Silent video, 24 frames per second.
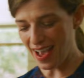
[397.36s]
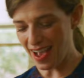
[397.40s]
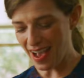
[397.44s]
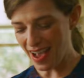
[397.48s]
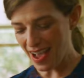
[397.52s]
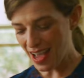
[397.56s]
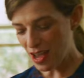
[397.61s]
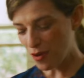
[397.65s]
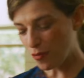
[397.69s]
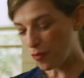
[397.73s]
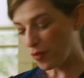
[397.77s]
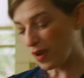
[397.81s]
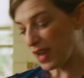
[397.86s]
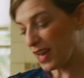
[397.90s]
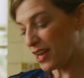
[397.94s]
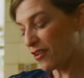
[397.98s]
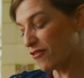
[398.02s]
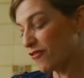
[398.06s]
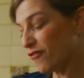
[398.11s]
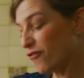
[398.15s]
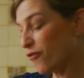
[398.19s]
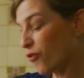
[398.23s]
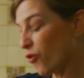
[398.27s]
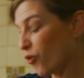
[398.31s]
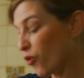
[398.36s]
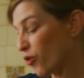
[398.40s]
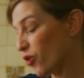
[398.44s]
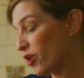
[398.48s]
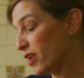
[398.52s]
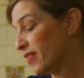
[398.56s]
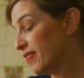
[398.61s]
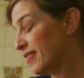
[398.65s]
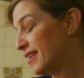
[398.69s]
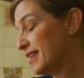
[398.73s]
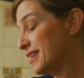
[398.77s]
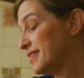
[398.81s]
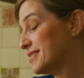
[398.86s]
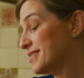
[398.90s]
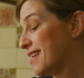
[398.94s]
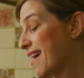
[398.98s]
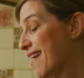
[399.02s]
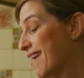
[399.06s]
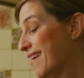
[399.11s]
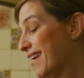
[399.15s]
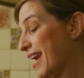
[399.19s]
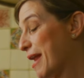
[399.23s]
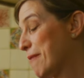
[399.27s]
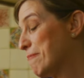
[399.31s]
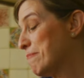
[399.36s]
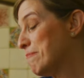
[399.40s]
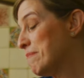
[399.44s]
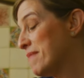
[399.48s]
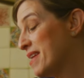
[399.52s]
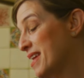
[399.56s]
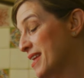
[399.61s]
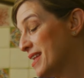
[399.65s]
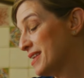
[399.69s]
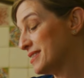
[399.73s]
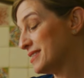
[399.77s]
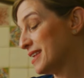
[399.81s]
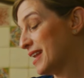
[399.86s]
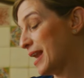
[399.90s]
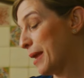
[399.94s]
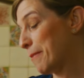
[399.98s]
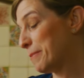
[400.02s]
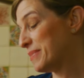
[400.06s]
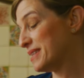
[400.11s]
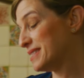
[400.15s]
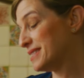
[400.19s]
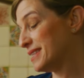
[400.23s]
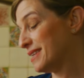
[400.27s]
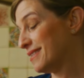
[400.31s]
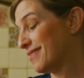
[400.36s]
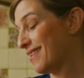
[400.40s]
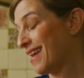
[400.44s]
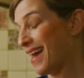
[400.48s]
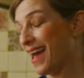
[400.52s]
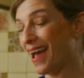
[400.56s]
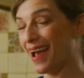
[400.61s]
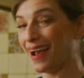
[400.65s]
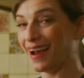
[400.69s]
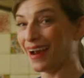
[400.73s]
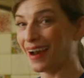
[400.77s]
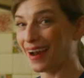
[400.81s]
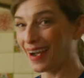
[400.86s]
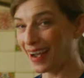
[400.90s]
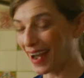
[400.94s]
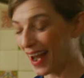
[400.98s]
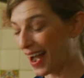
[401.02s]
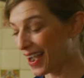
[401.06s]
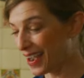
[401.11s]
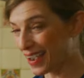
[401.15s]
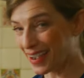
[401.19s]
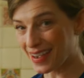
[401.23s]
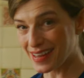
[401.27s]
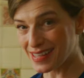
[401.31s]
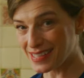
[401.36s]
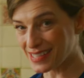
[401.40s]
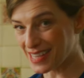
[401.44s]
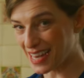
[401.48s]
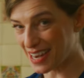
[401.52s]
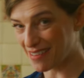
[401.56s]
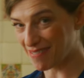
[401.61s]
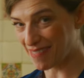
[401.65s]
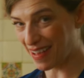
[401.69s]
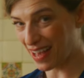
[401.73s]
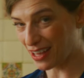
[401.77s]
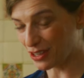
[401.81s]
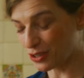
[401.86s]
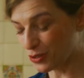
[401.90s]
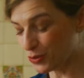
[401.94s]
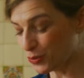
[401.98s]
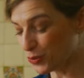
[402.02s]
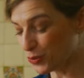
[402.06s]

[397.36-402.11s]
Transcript: I went for these Ramirez de la Piscina Gran Reserva